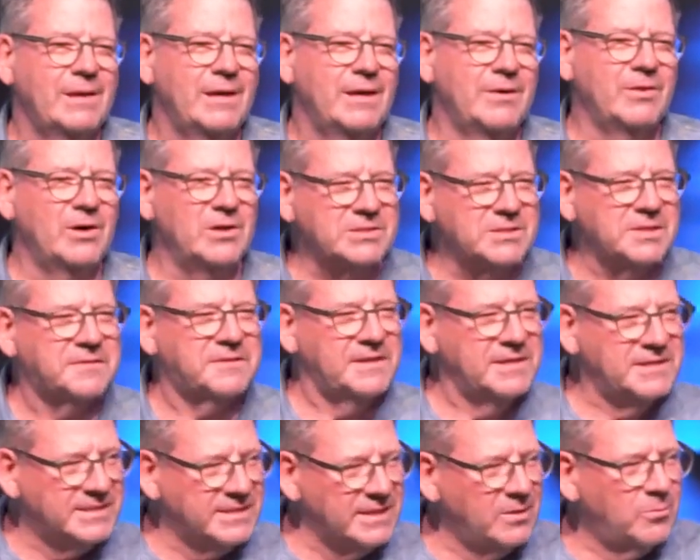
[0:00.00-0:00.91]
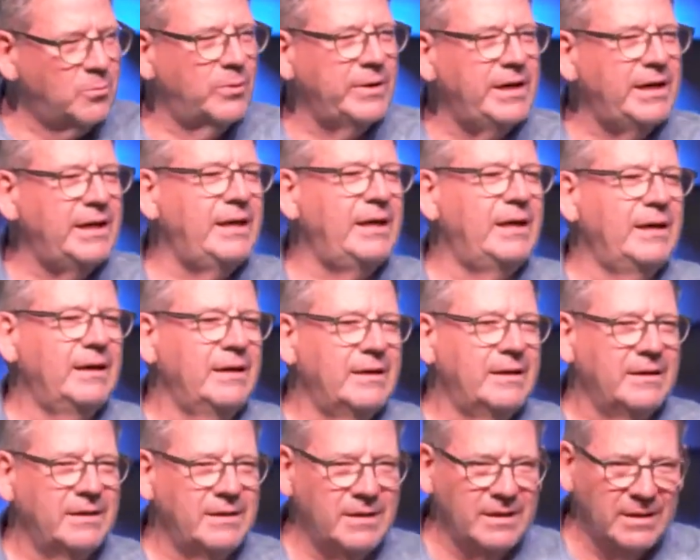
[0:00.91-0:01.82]
And those are things that we
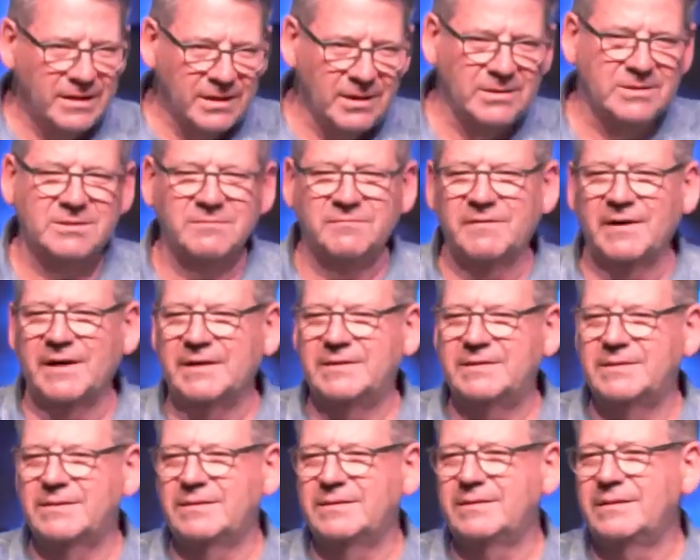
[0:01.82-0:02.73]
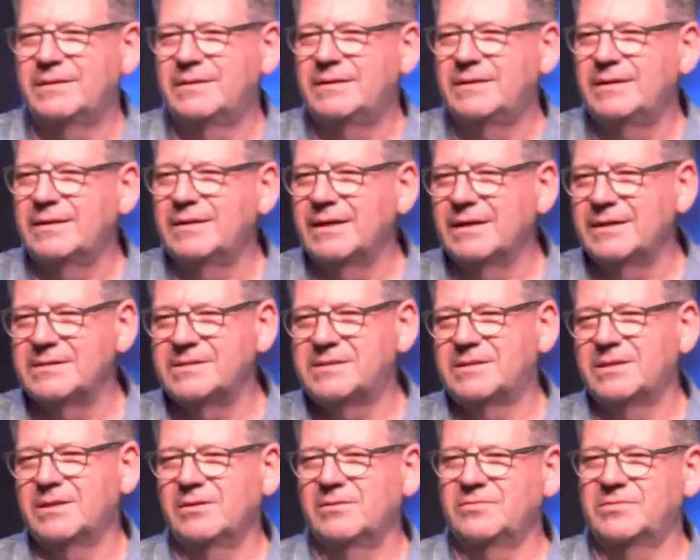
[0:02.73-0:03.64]
cultivate in
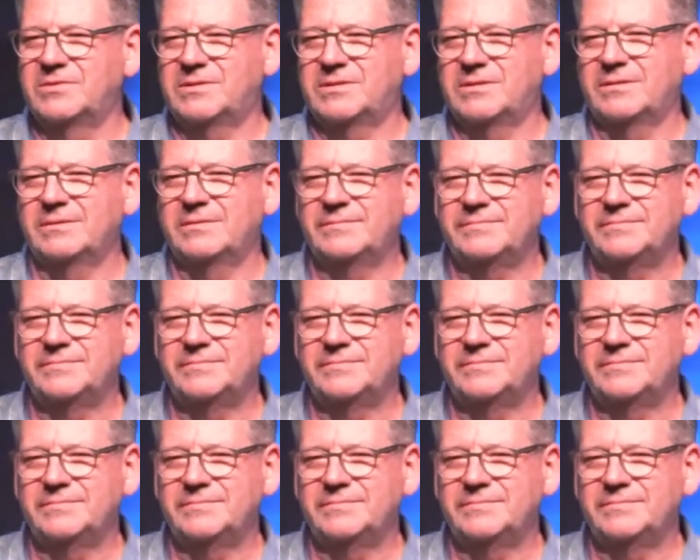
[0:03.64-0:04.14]
ourselves.